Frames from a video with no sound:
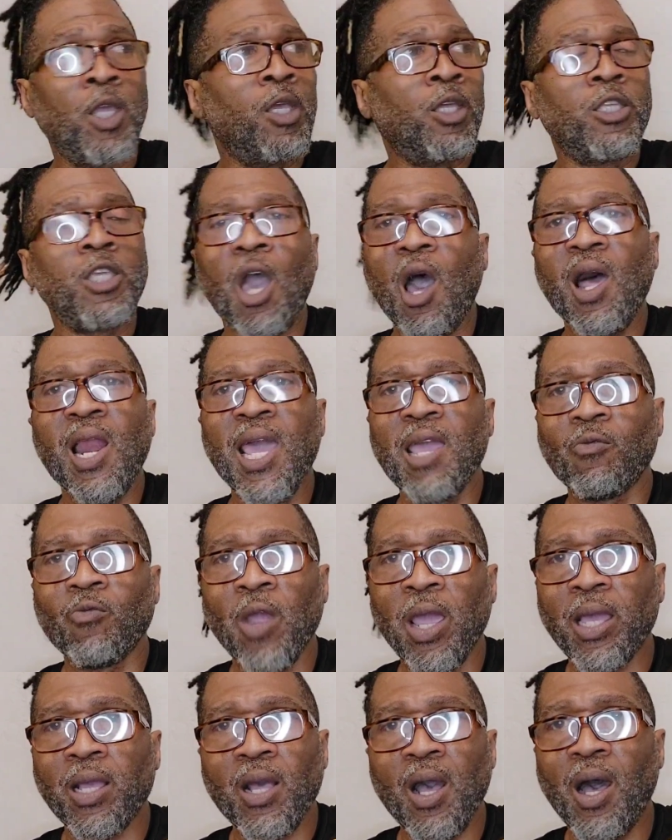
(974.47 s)
Y'all ain't
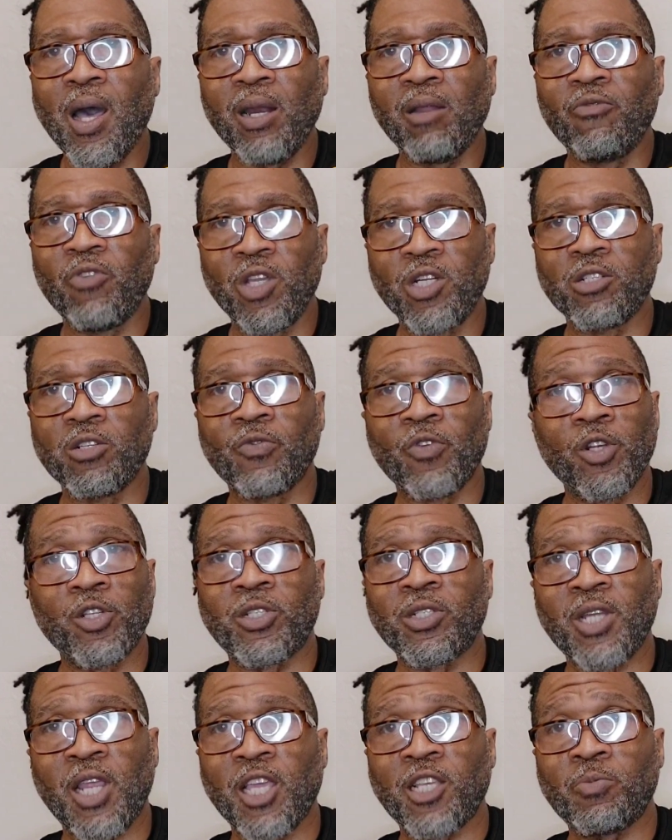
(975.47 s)
retconned Avengers
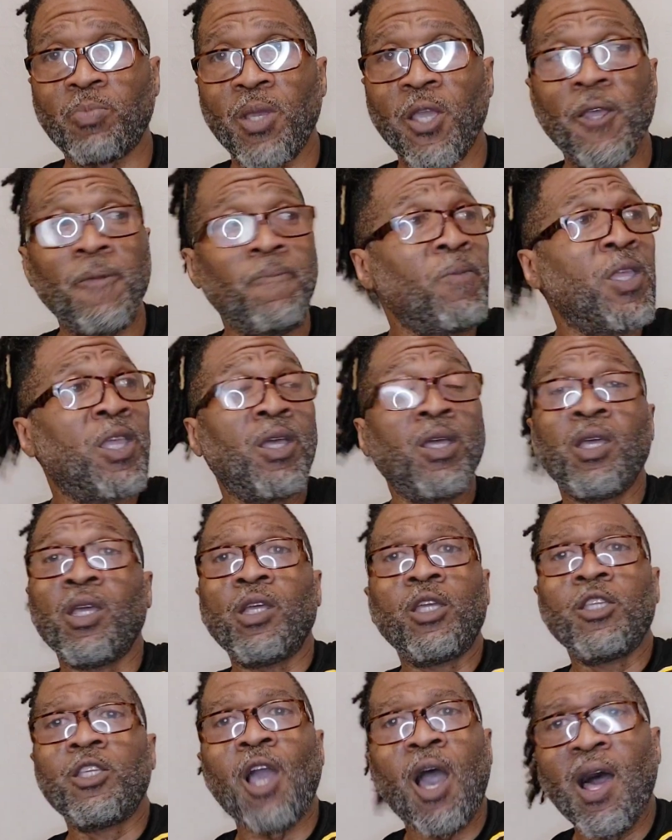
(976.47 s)
versus X-Men.
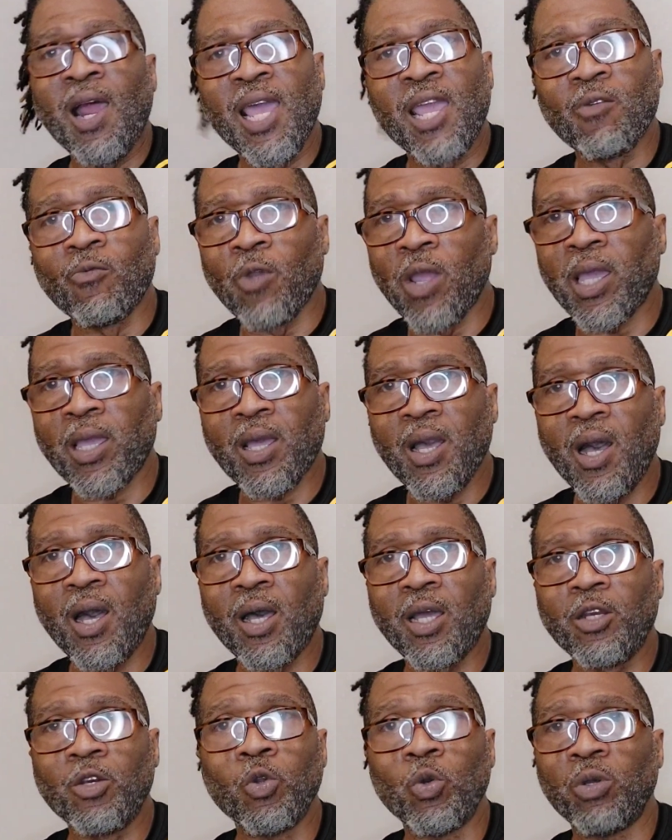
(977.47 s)
Y'all ain't
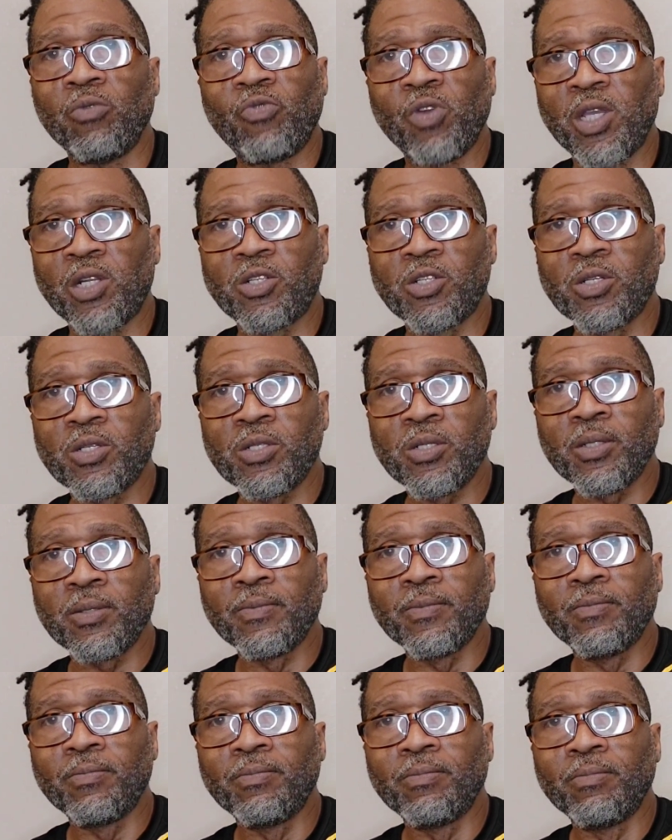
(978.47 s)
retconned New Avengers.
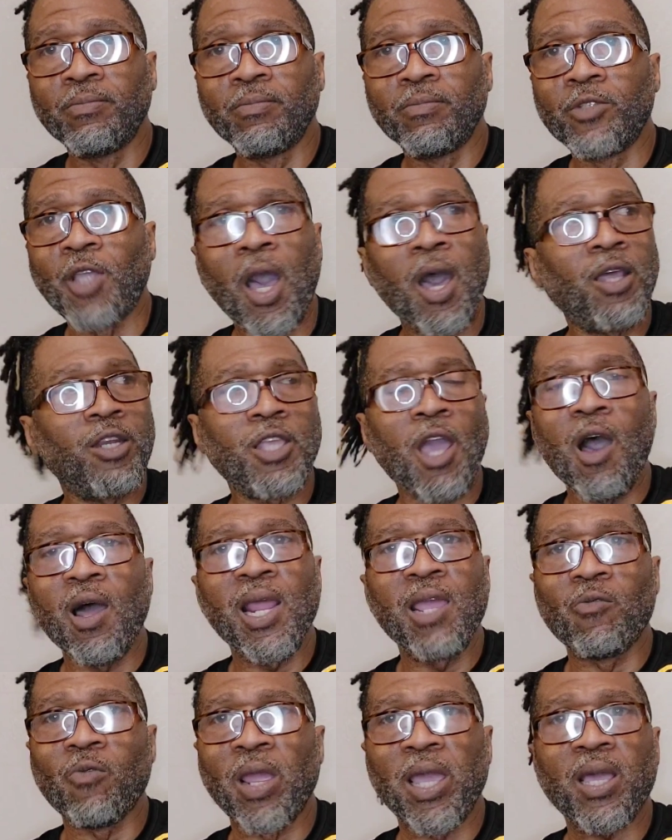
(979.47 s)
Y'all
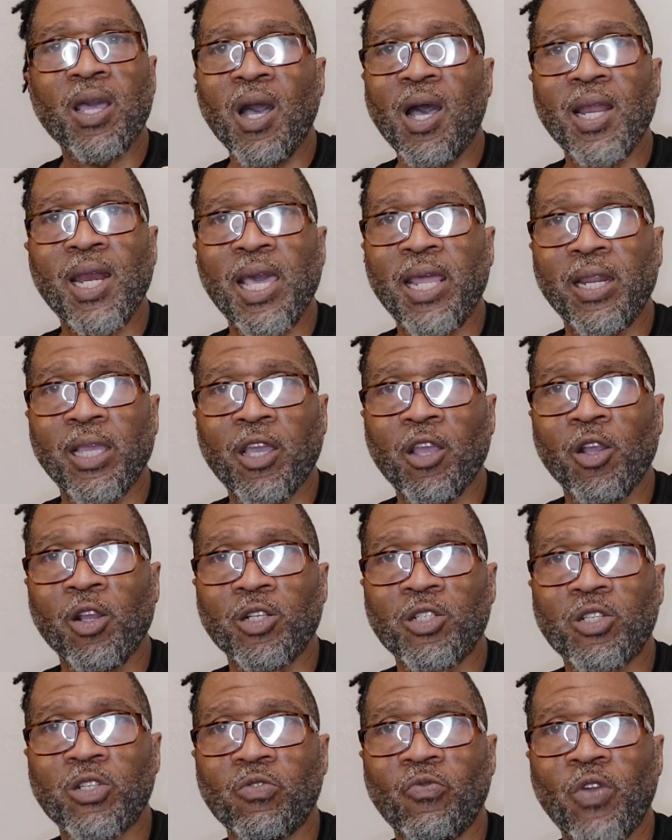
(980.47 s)
ain't retconned that
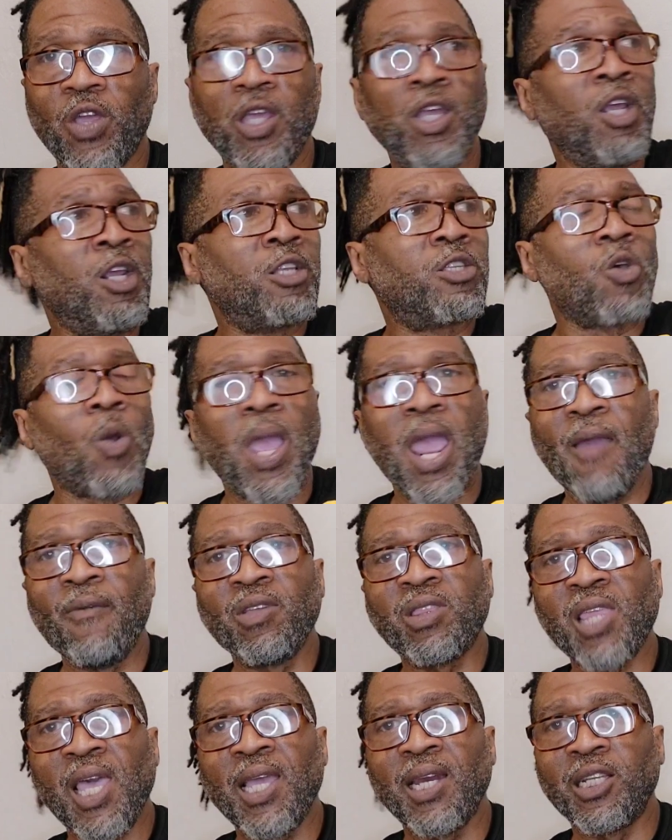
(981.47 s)
Incursions event. So
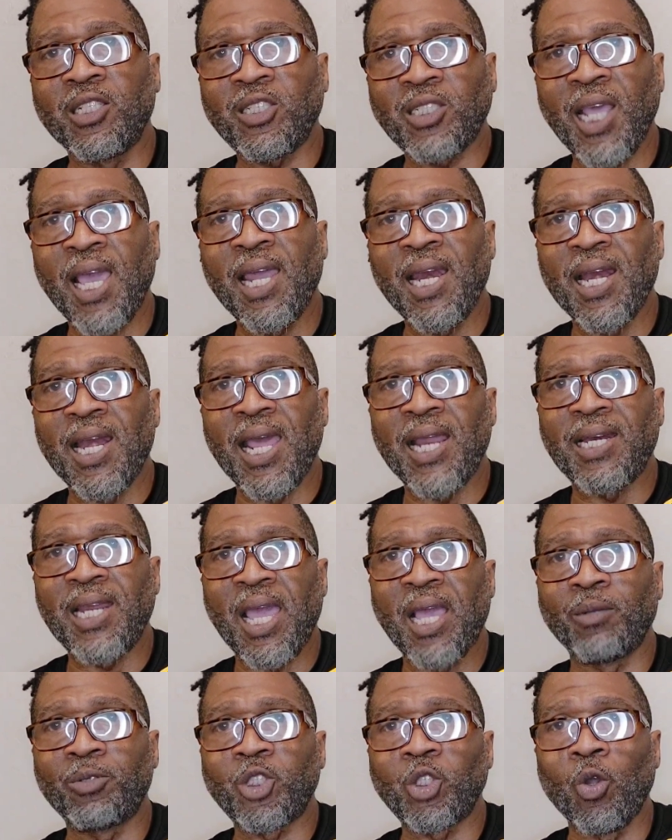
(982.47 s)
everything that's standing in that
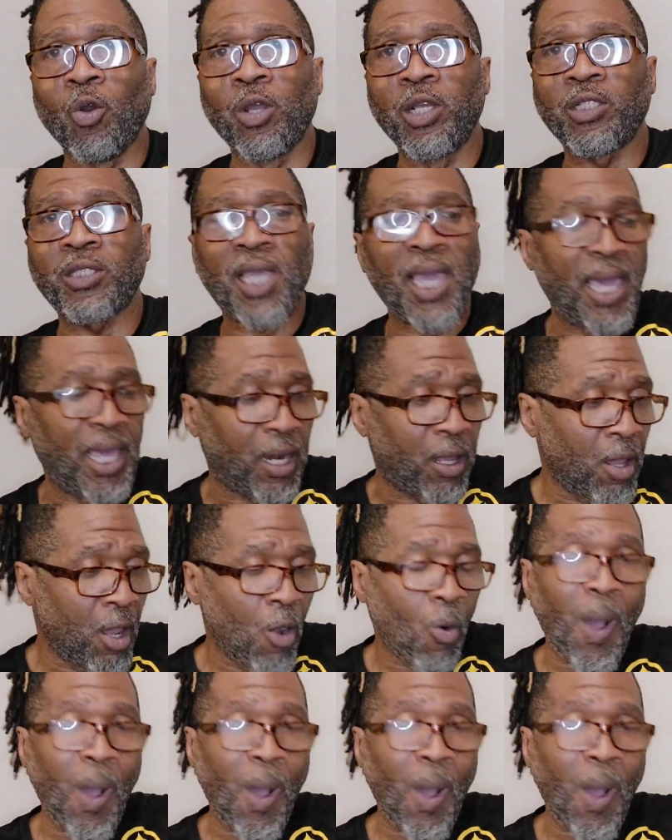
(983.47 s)
damn story is canon.